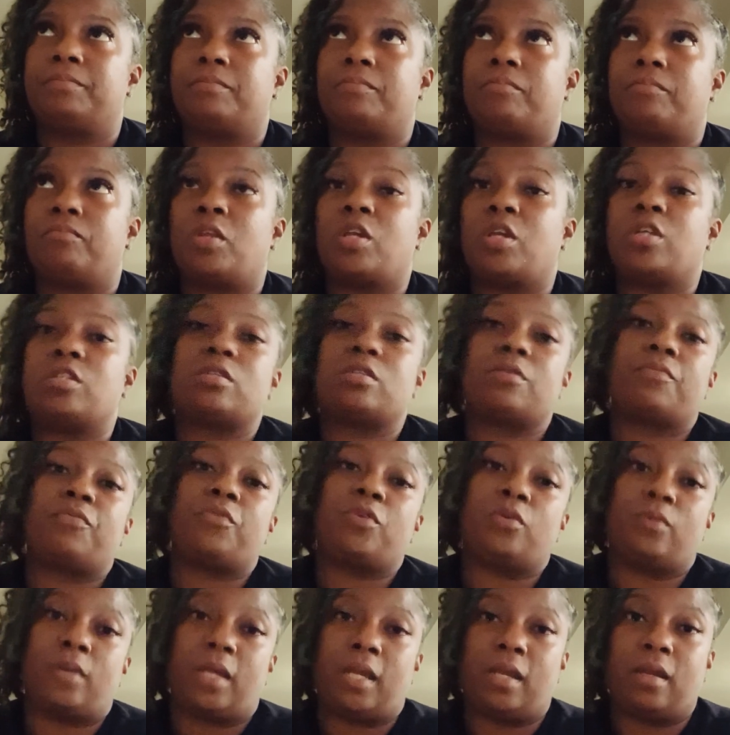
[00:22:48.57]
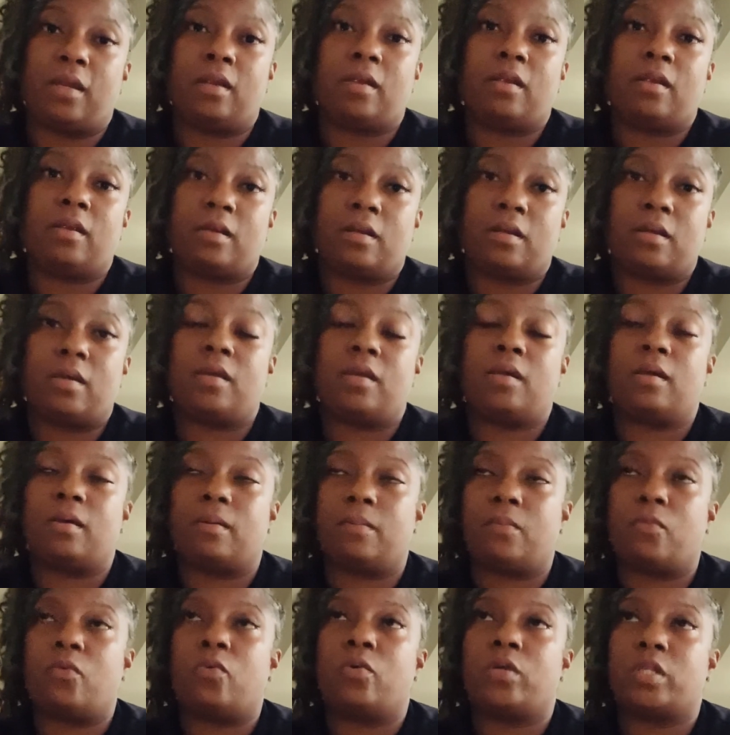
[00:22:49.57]
there's a few here
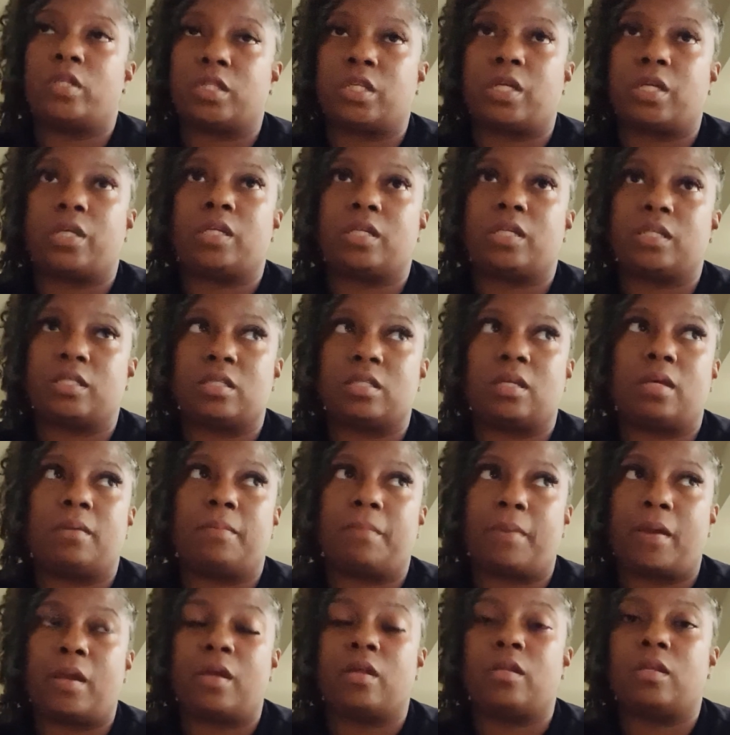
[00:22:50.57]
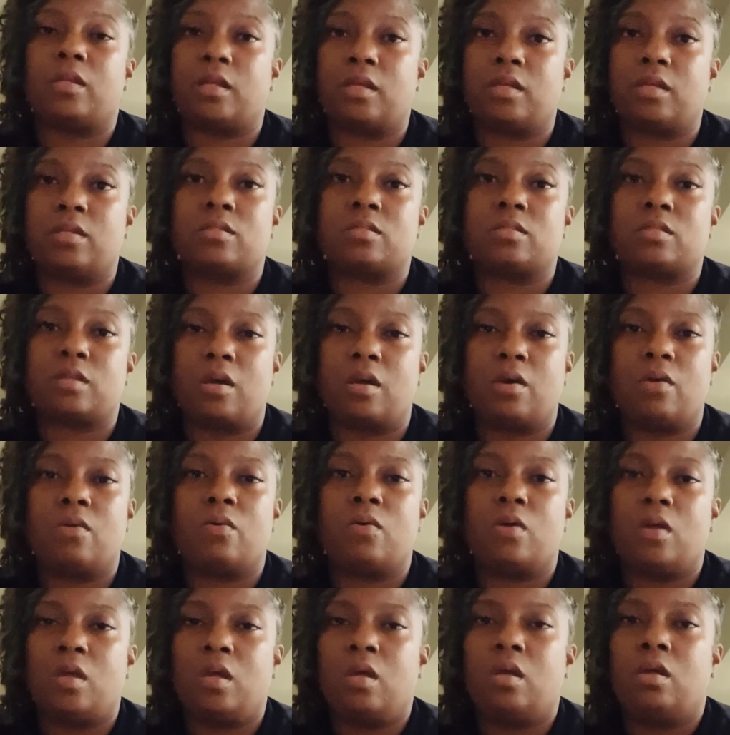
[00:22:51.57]
on 30s in Maryland. So,
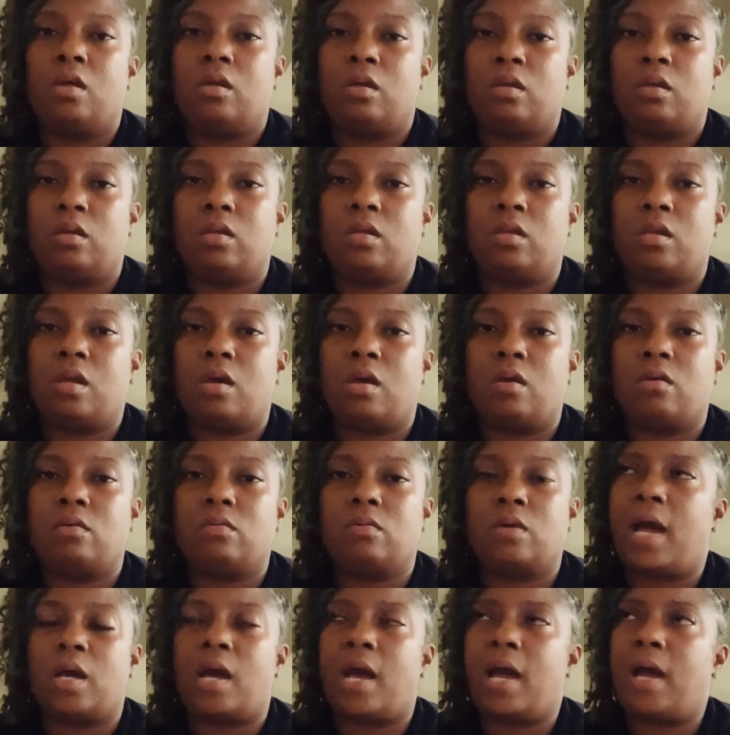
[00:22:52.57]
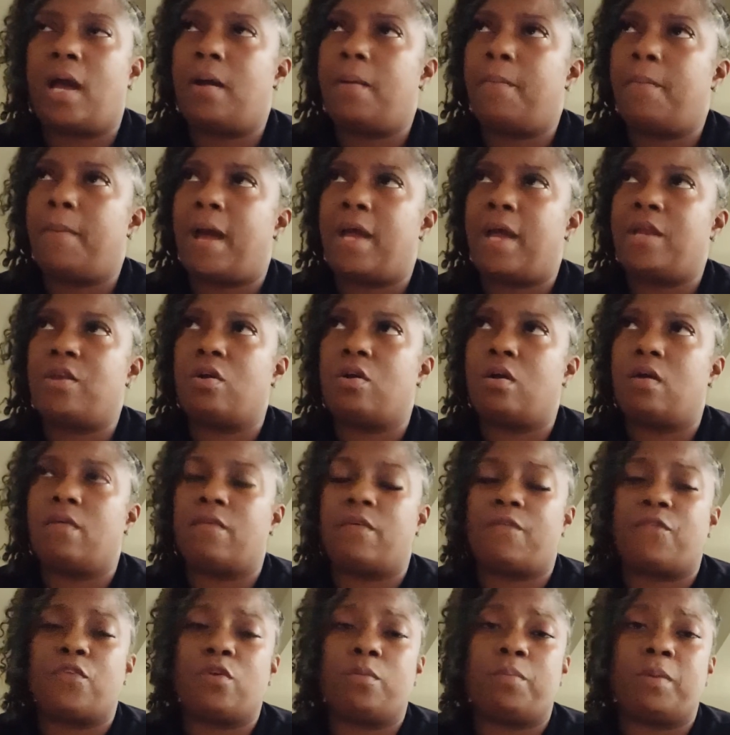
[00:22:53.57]
you know, I know of a
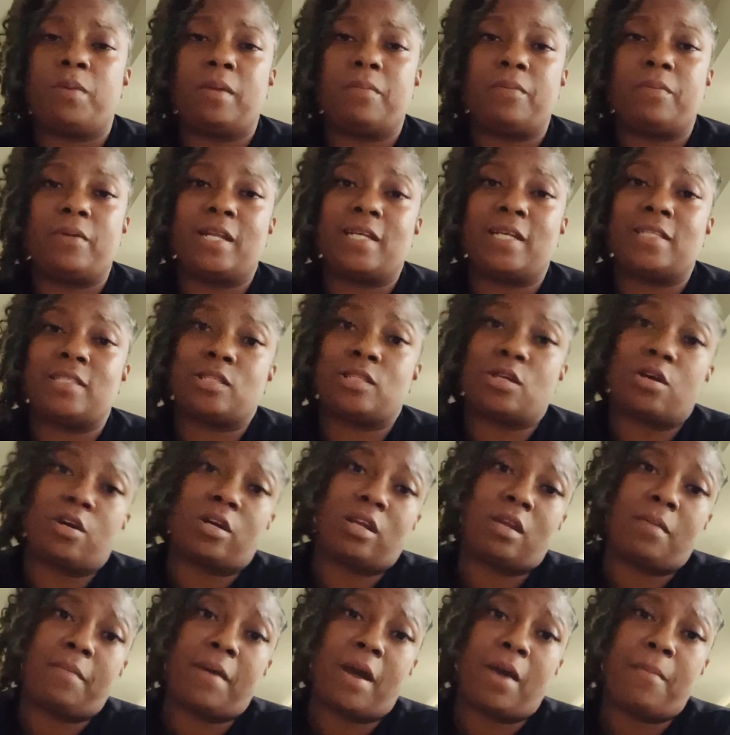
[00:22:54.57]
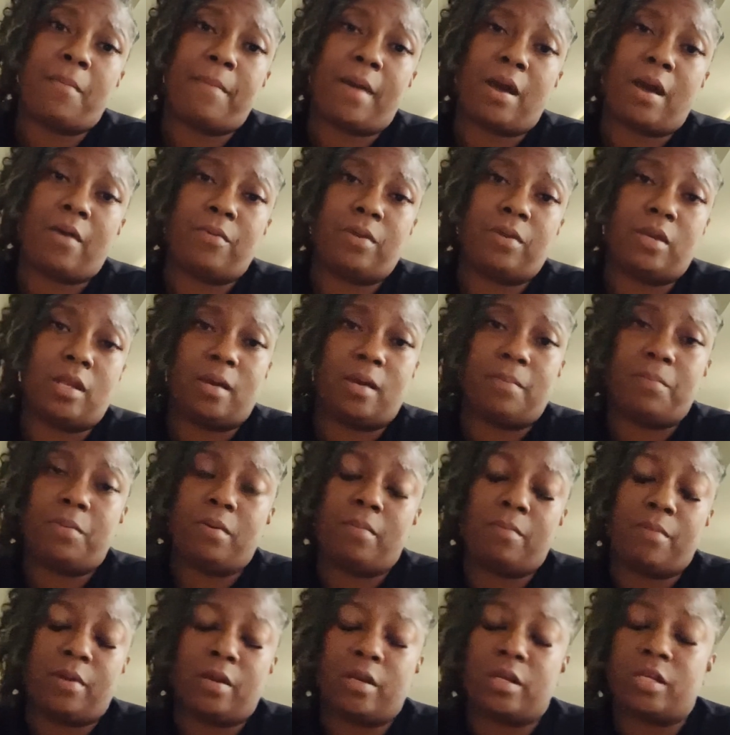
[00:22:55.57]
few people that's talking about mounting up
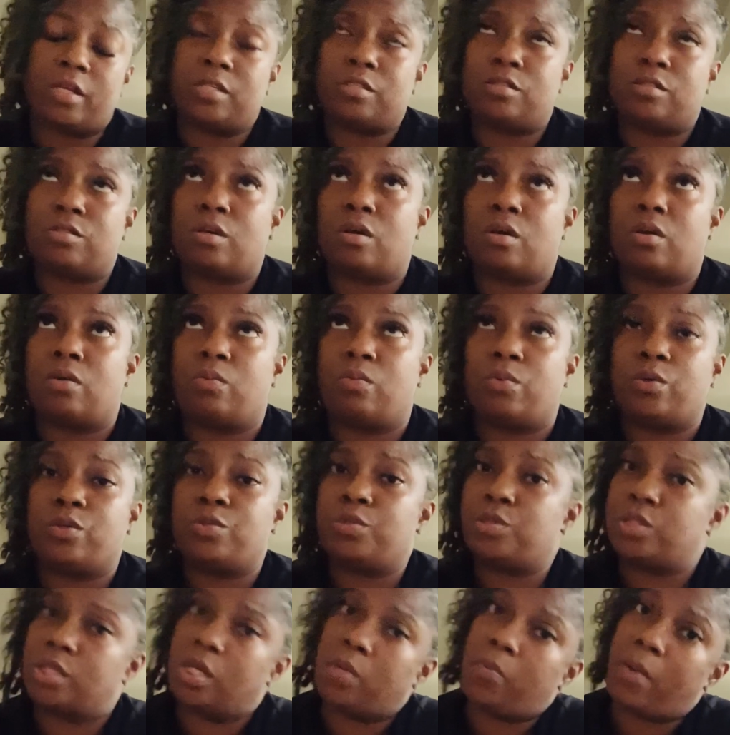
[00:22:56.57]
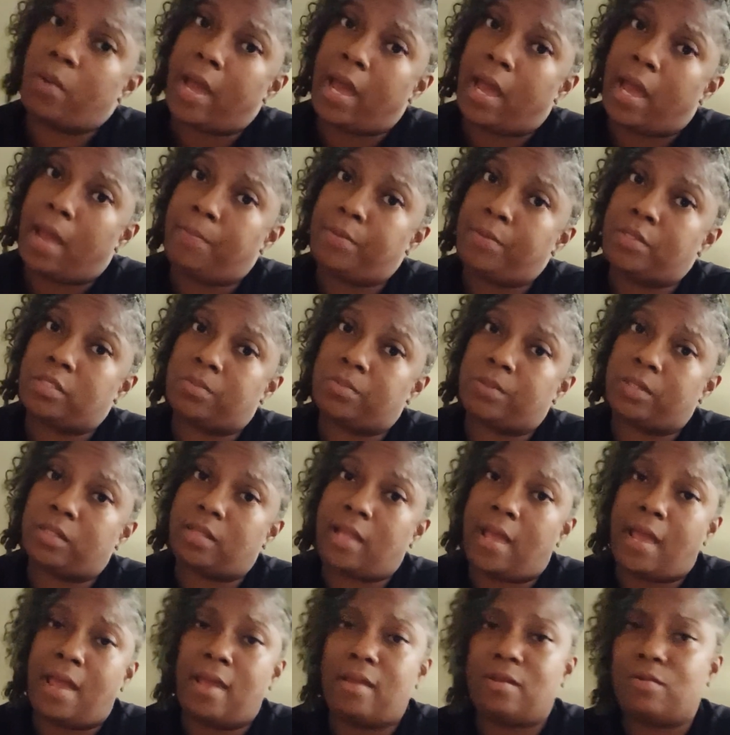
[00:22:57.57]
in Maryland. So we'll see what happens with
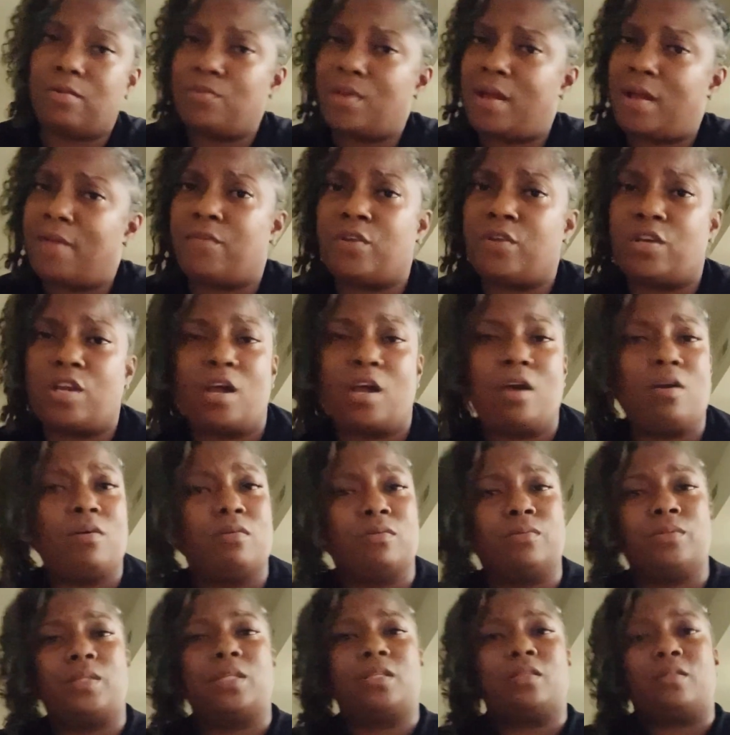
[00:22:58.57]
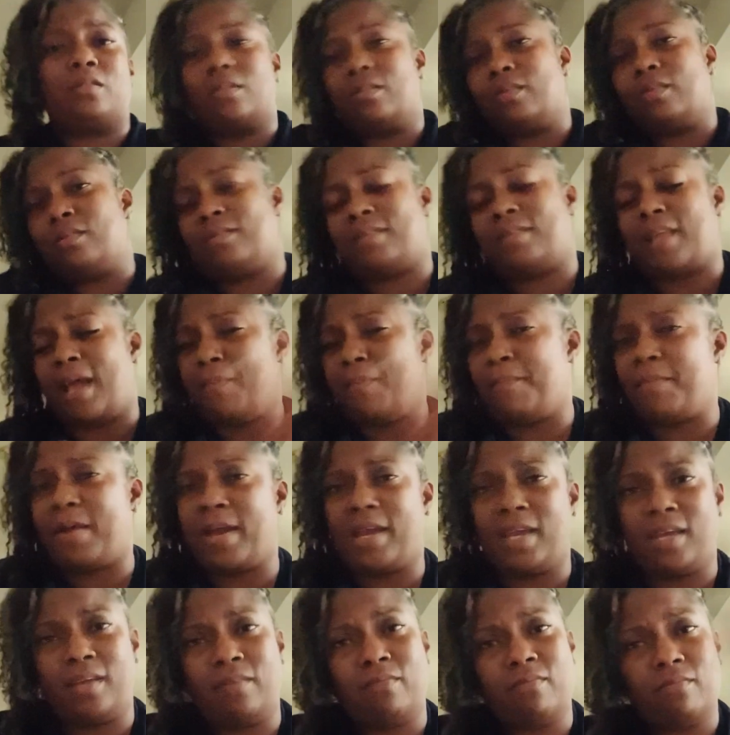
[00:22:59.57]
that. You never know. That
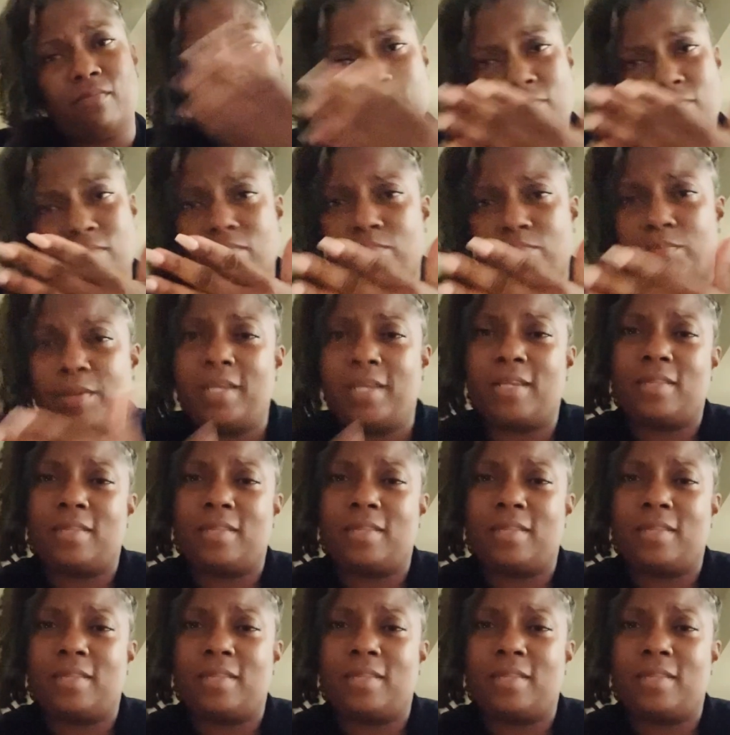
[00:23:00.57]
might be the